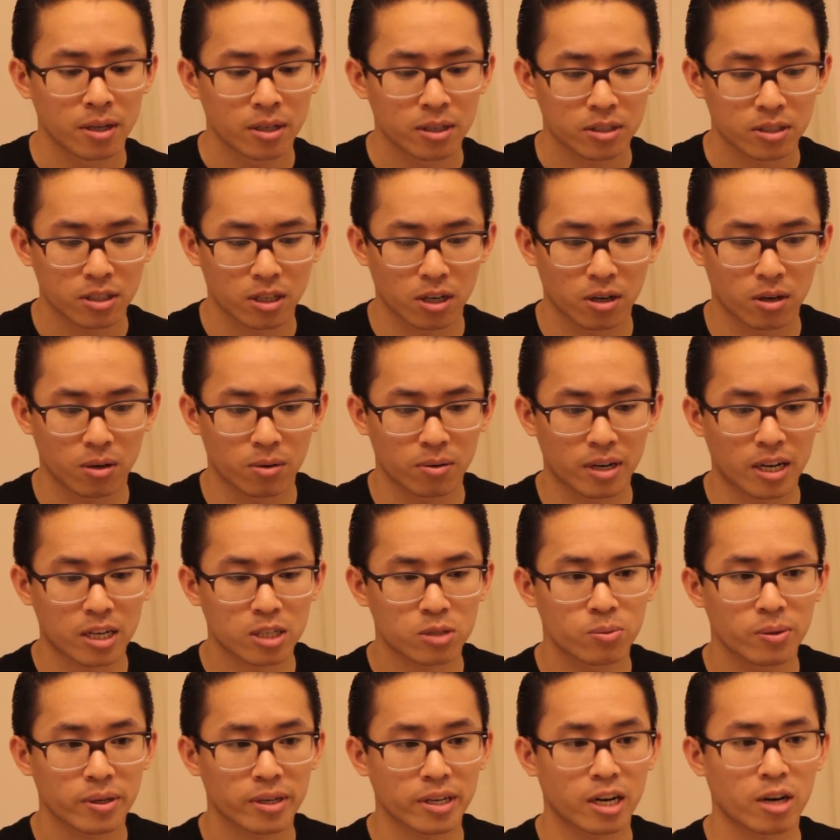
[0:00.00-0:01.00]
So
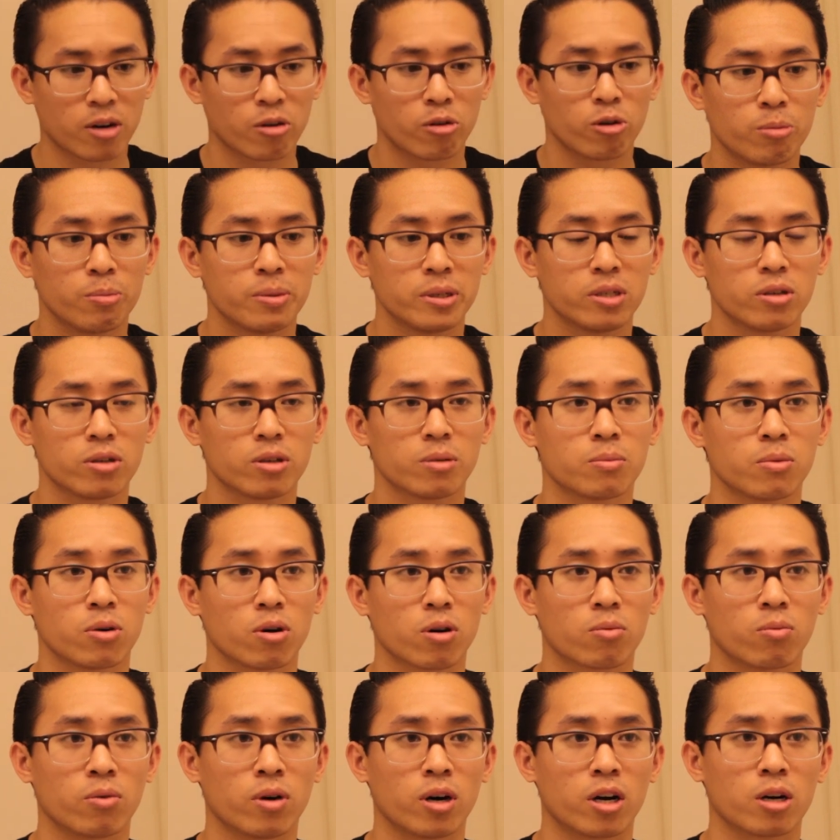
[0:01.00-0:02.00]
next weekend I be doing
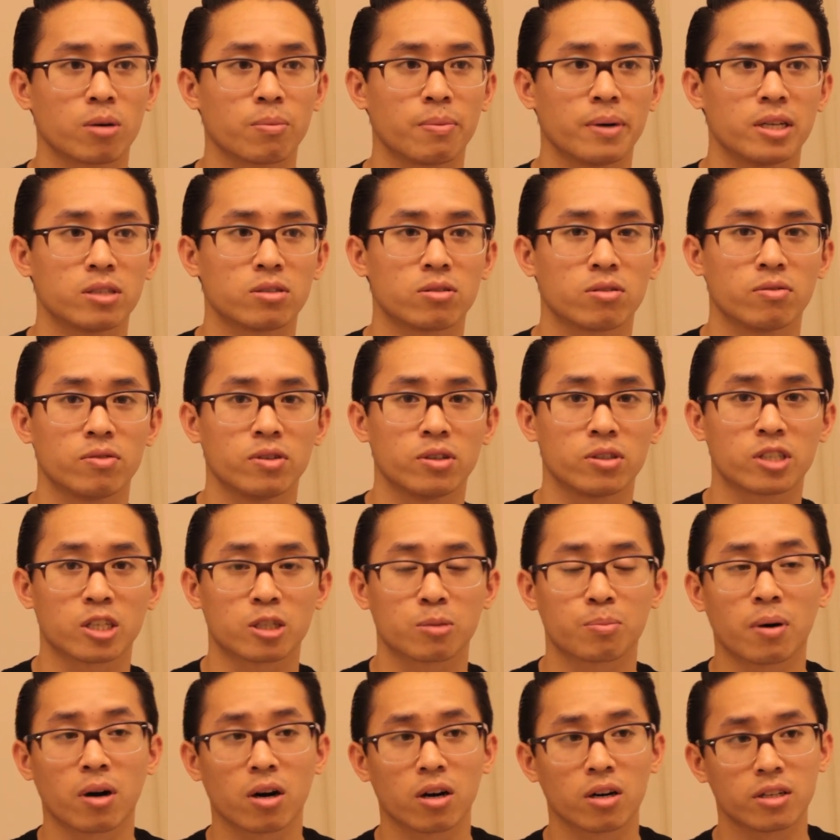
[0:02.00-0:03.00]
more water-based reviews
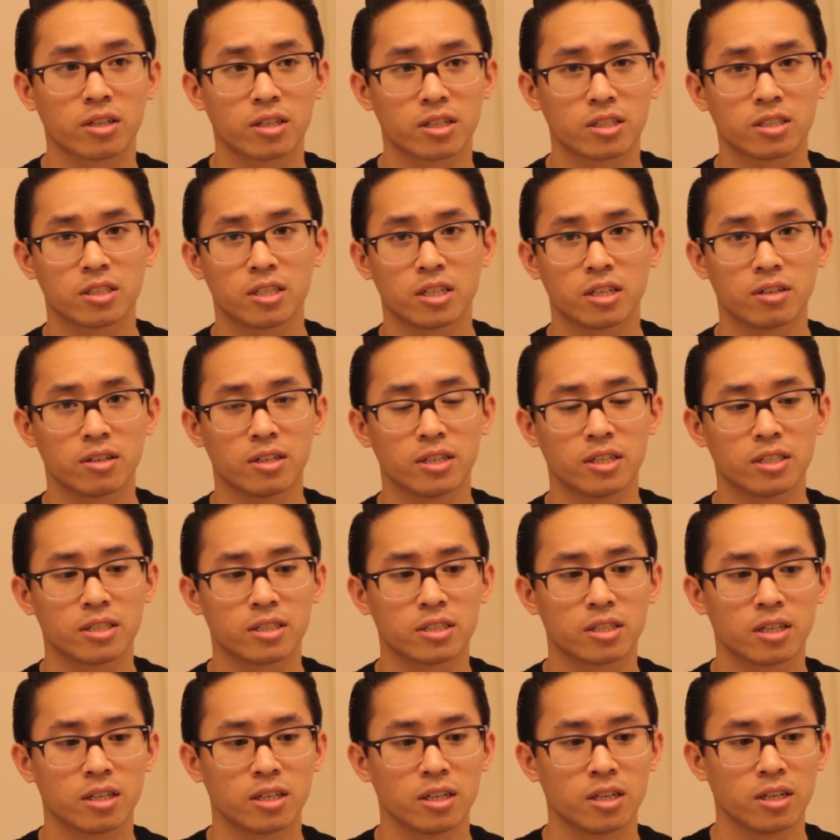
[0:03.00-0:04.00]
as part of this
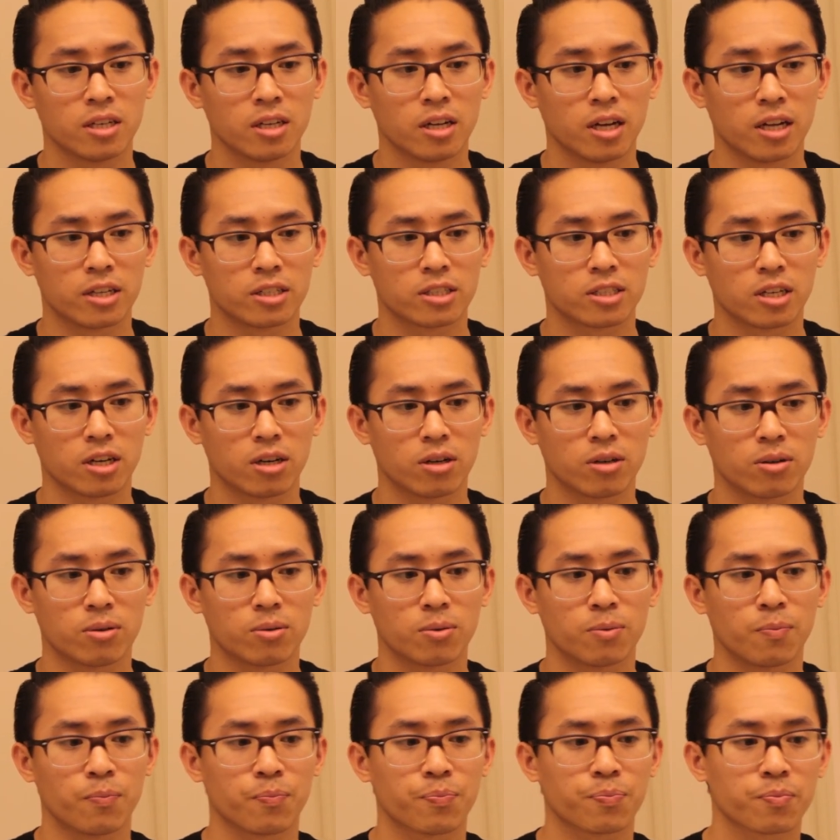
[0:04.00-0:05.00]
series, and
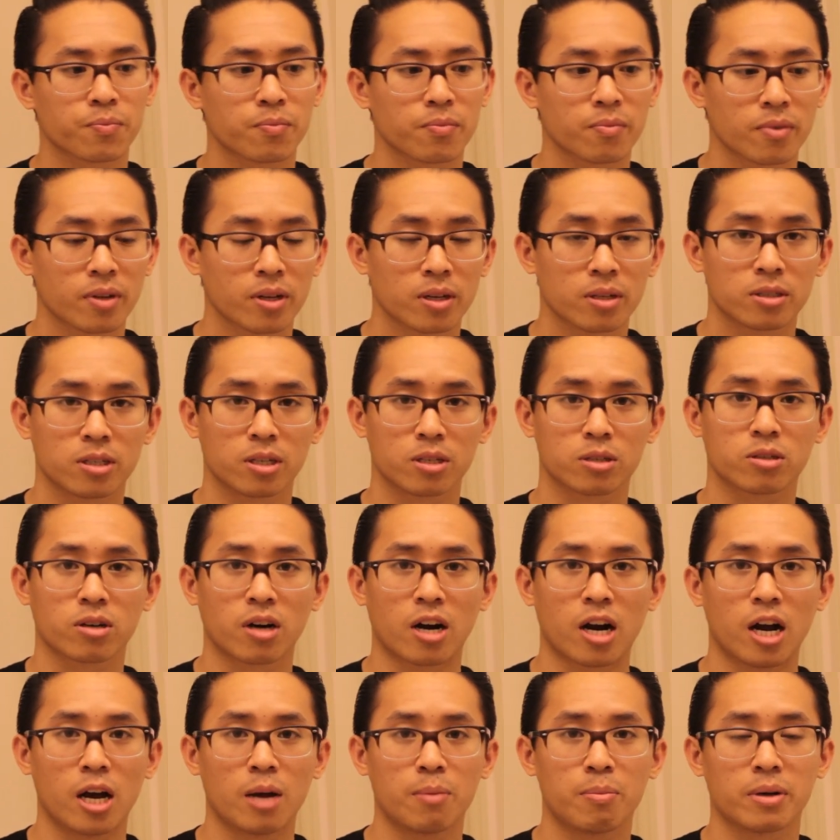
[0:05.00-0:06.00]
so
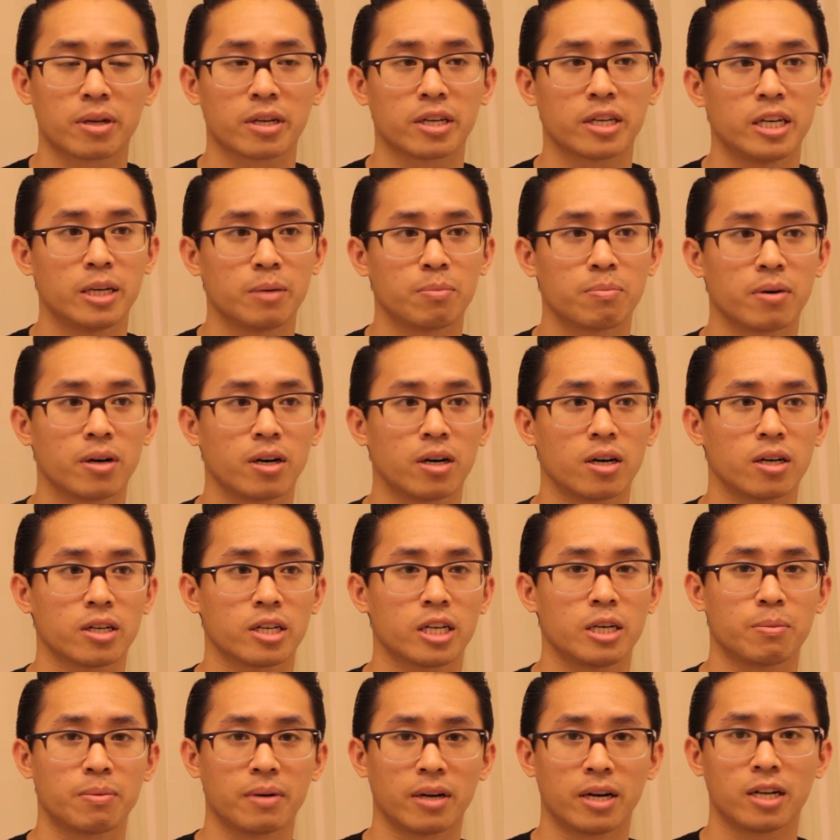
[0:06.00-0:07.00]
subscribe and keep a uh,
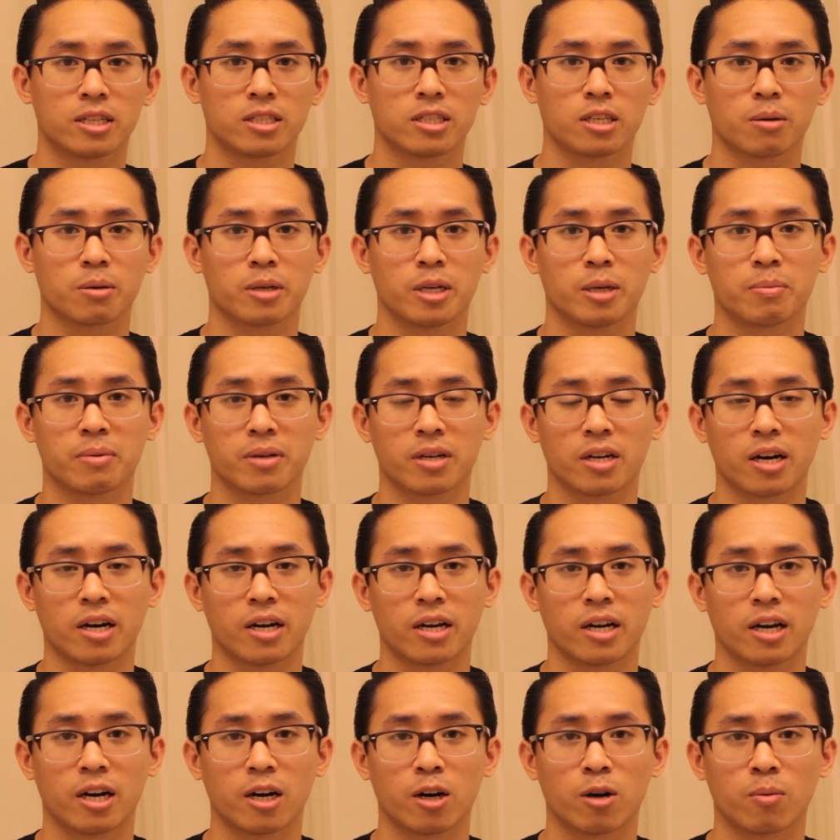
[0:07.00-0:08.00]
keep a heads up, keep an
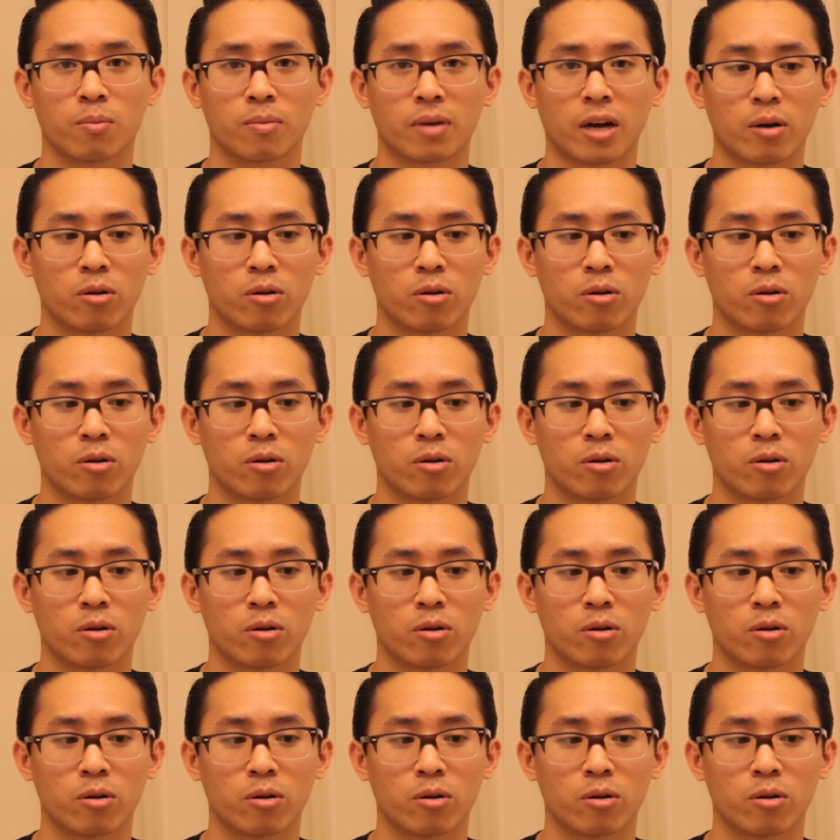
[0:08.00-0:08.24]
eye out.